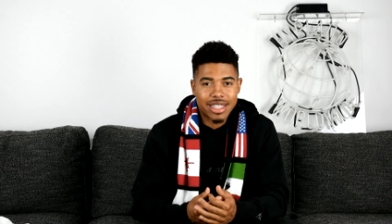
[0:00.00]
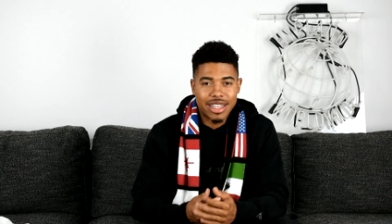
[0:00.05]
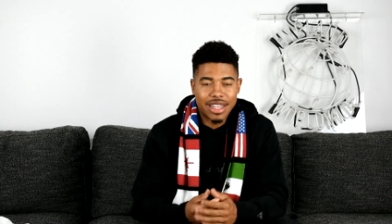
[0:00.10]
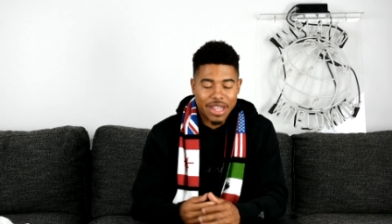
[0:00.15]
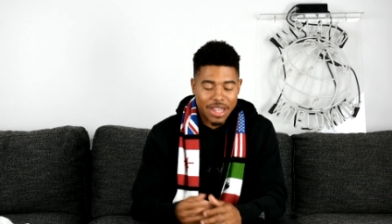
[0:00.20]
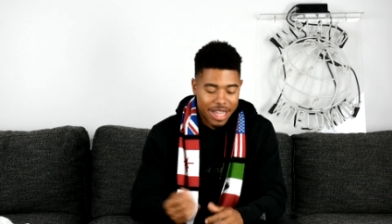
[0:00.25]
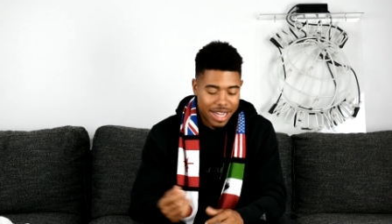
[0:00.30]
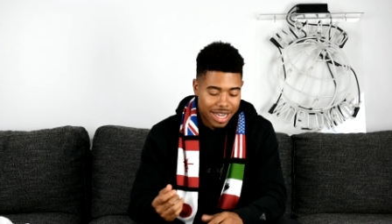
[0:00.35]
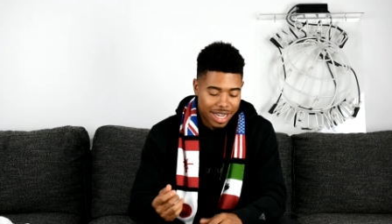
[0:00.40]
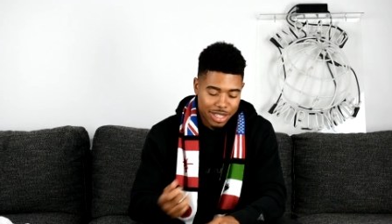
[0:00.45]

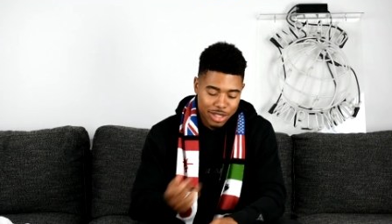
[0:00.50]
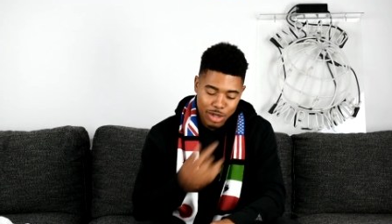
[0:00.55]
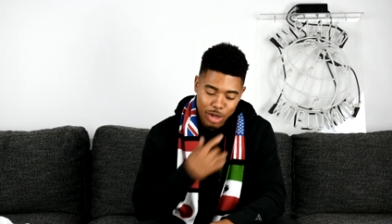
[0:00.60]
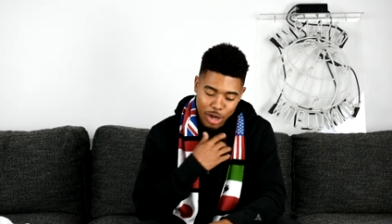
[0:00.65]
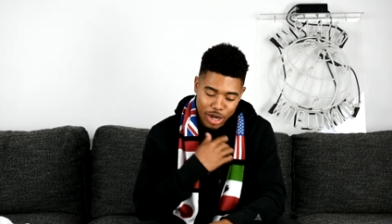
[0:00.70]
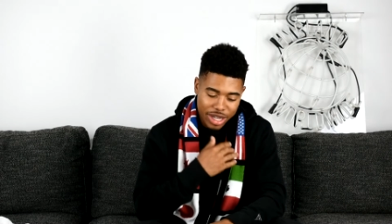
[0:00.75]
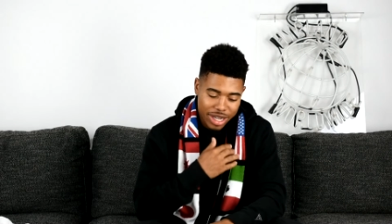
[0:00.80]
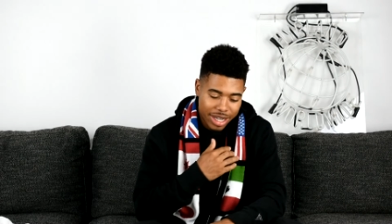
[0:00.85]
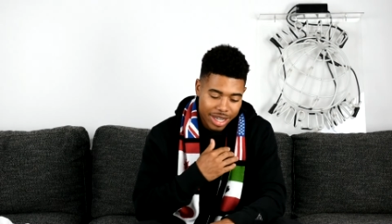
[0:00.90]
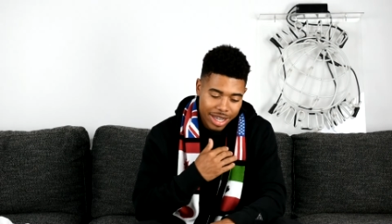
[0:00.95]
And then like I
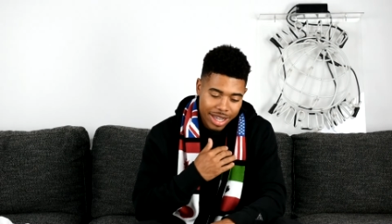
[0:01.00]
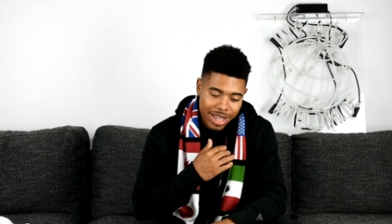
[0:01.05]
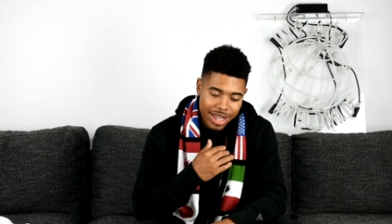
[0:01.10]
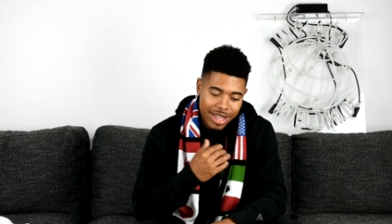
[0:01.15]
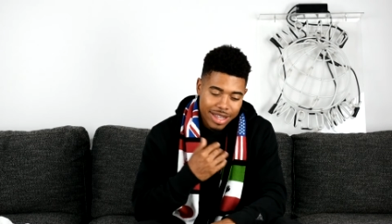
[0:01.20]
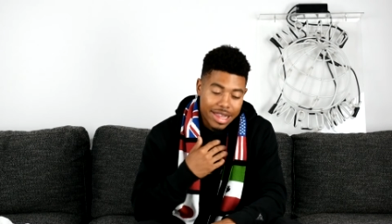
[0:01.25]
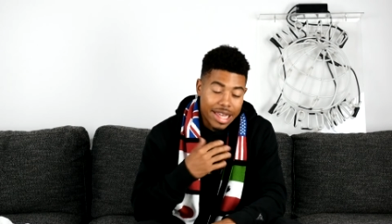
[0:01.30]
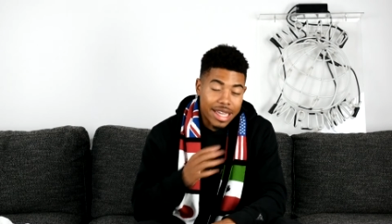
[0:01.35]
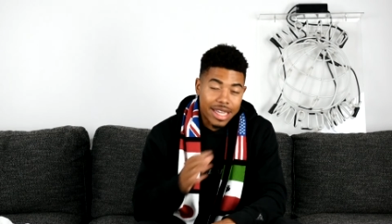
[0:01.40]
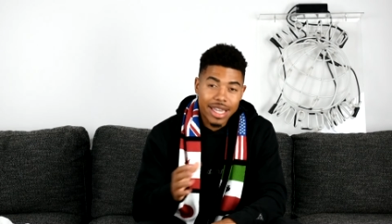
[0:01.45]
started
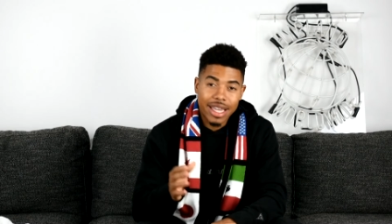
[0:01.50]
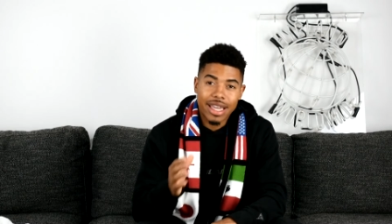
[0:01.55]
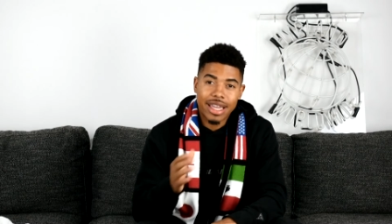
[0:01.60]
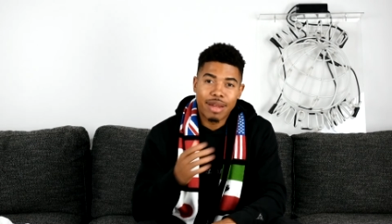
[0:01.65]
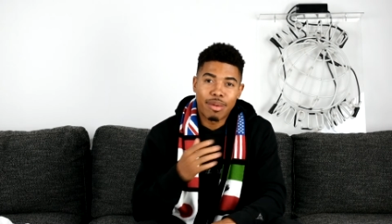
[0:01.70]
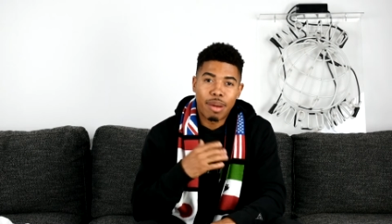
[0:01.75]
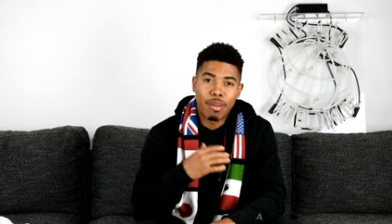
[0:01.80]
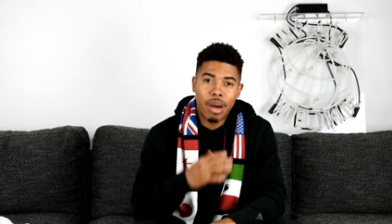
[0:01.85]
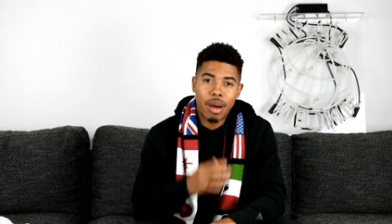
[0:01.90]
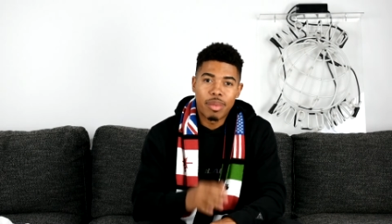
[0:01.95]
thinking,
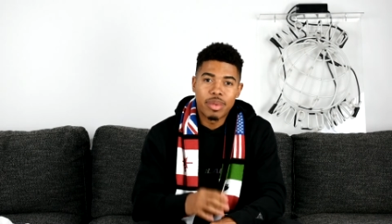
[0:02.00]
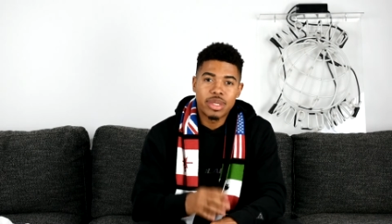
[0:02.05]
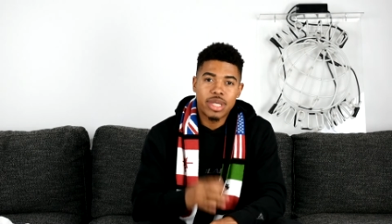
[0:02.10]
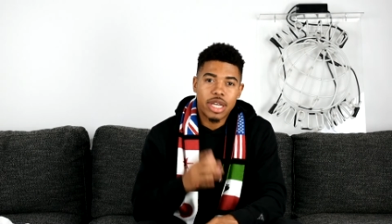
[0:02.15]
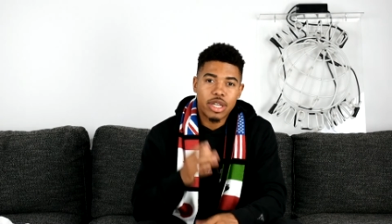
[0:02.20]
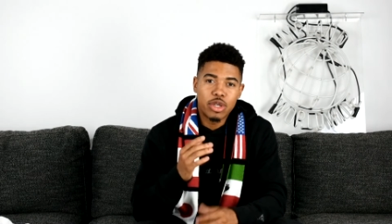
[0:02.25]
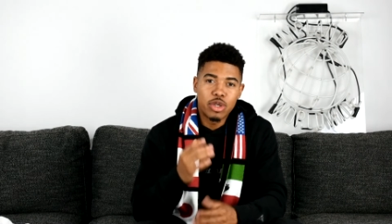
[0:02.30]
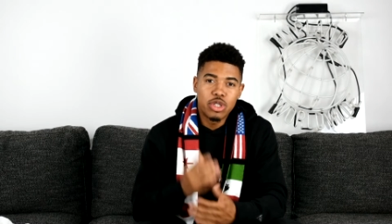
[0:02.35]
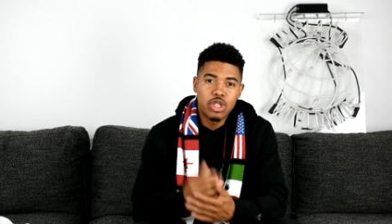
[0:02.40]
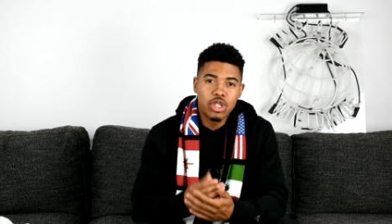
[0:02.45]
and my mom was
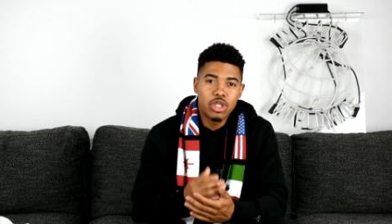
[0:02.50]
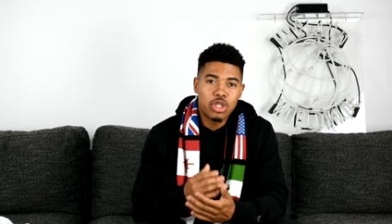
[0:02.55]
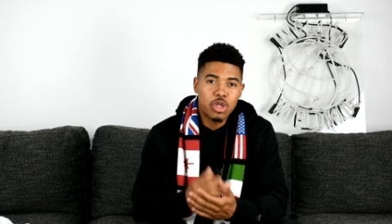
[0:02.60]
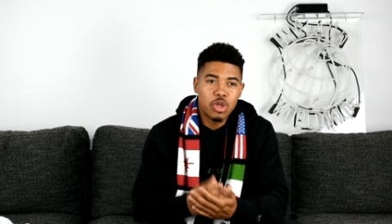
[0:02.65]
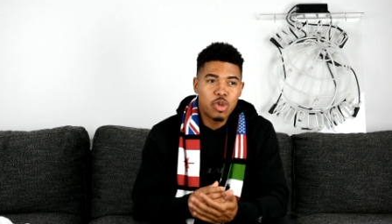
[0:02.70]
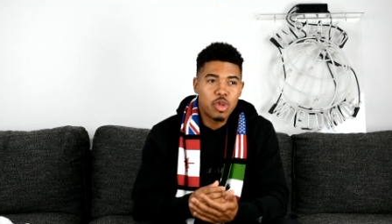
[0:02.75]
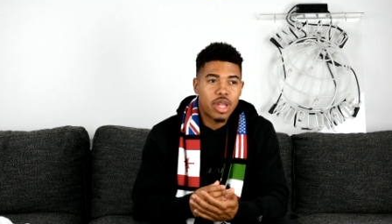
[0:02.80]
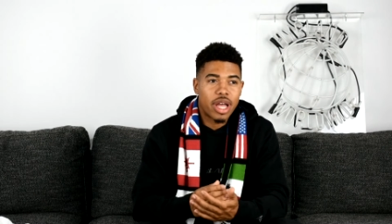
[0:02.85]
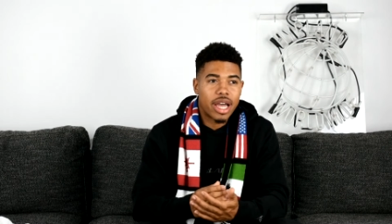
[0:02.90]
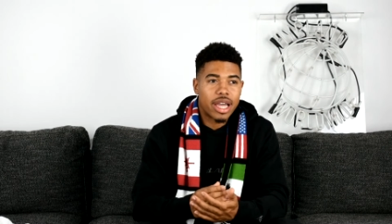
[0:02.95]
like, you should
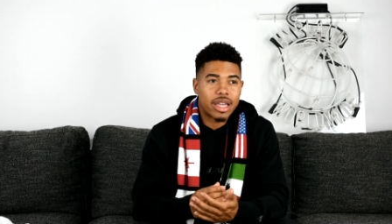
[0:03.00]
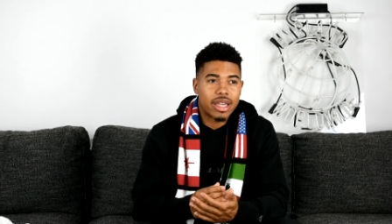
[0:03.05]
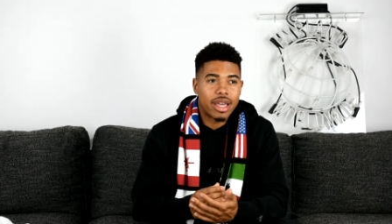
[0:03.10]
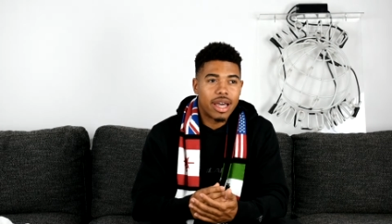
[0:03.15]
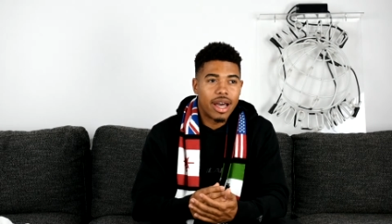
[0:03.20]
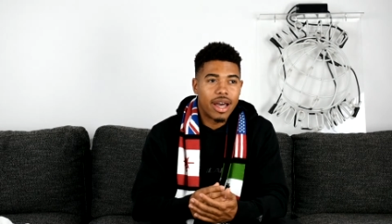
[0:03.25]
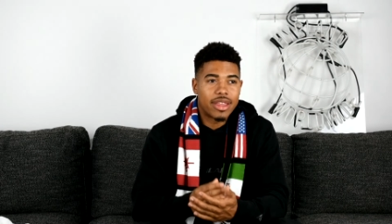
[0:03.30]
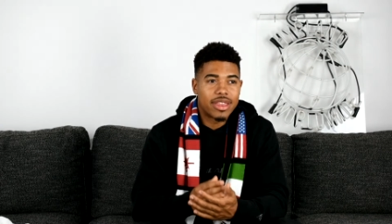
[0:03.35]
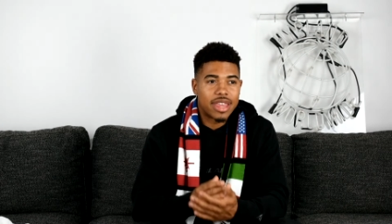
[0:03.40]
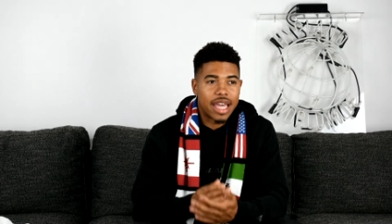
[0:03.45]
do like
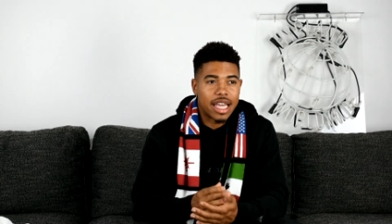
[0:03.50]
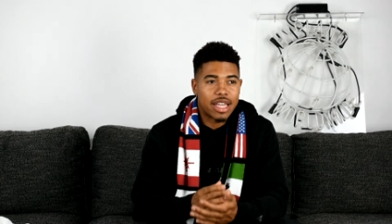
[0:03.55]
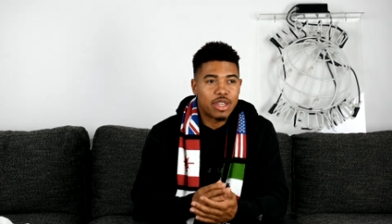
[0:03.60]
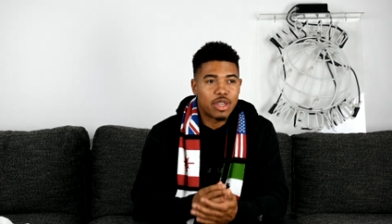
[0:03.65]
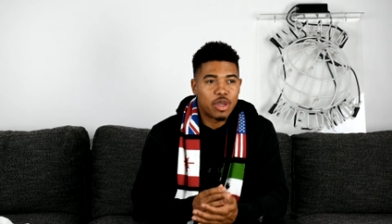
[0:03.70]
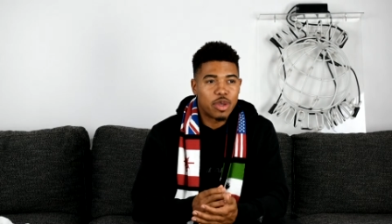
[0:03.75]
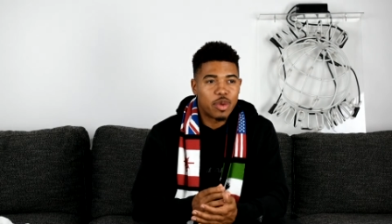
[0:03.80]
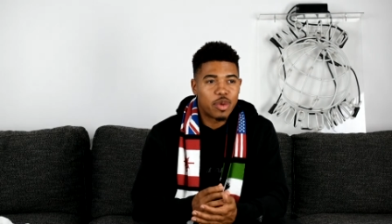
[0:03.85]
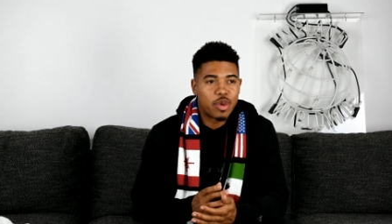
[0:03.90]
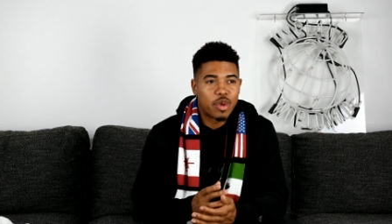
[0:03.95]
a
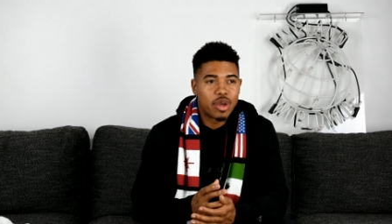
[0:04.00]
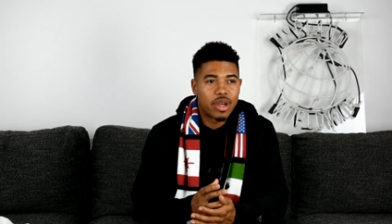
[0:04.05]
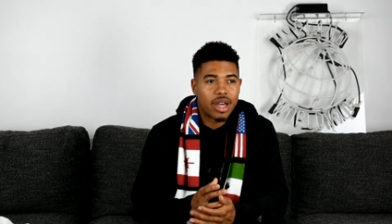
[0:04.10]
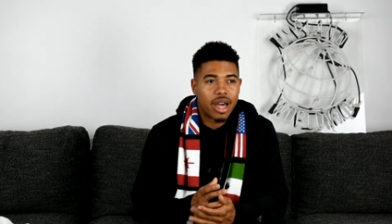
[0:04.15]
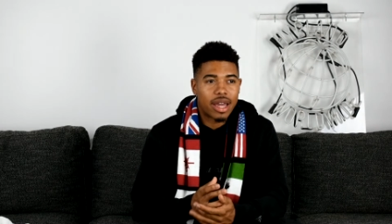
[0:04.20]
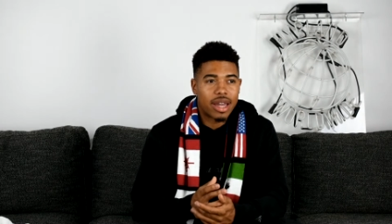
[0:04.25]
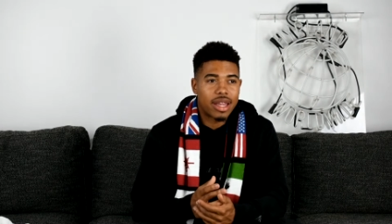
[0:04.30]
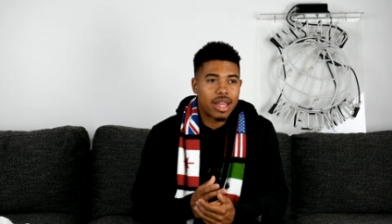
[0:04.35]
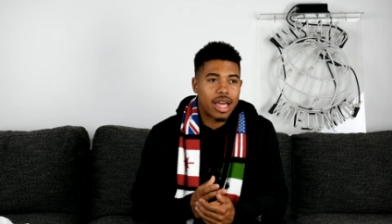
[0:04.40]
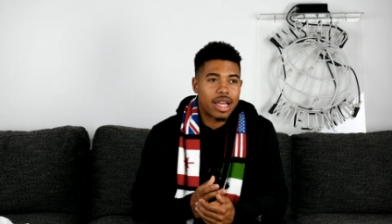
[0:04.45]
thank you,
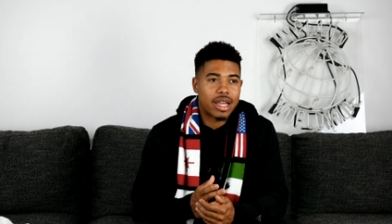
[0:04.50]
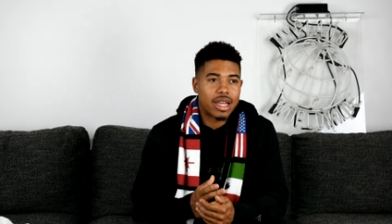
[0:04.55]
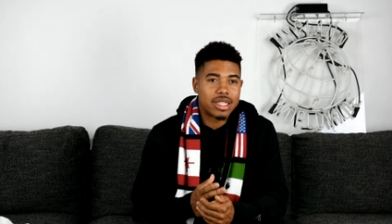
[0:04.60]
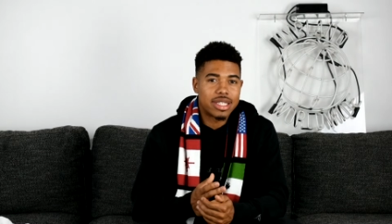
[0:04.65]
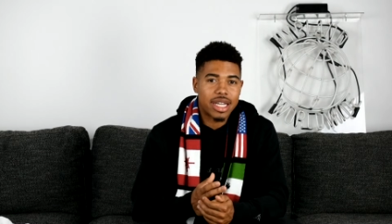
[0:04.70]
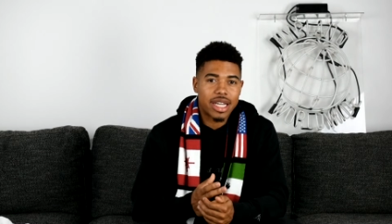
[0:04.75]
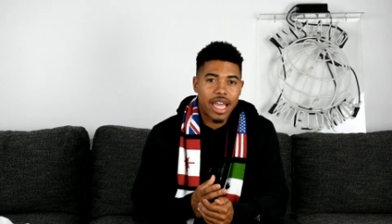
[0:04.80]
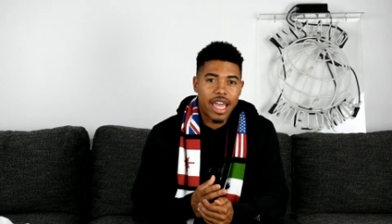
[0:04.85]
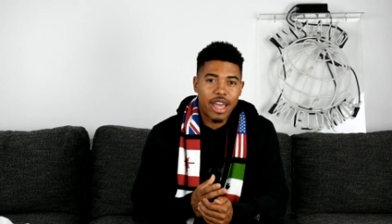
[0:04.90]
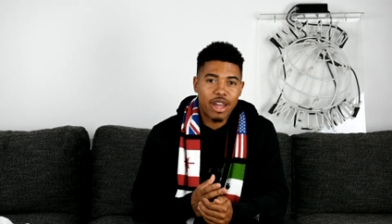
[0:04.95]
kind of like
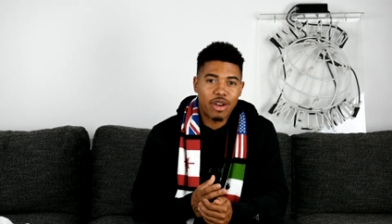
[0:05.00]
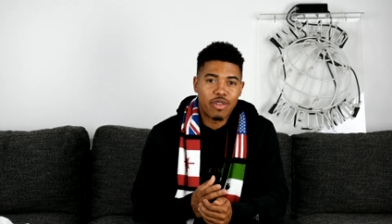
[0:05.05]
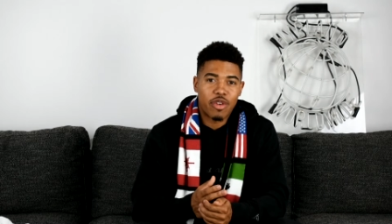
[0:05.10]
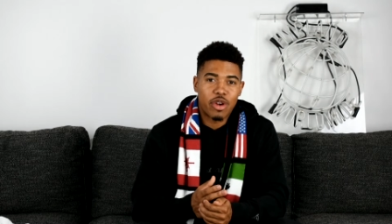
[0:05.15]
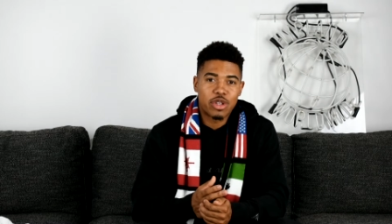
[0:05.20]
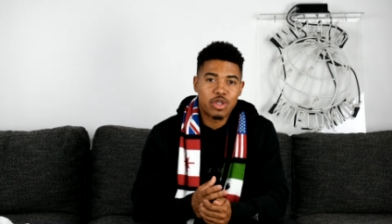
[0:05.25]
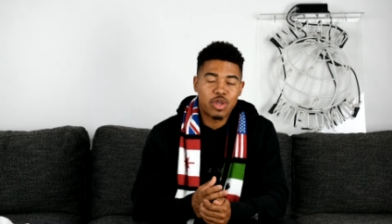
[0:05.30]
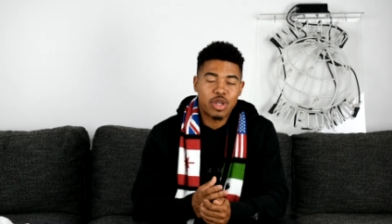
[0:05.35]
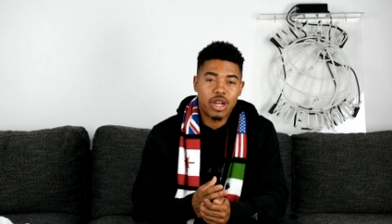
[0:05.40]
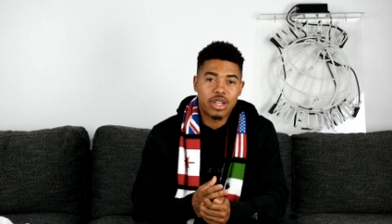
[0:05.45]
as like an anniversary.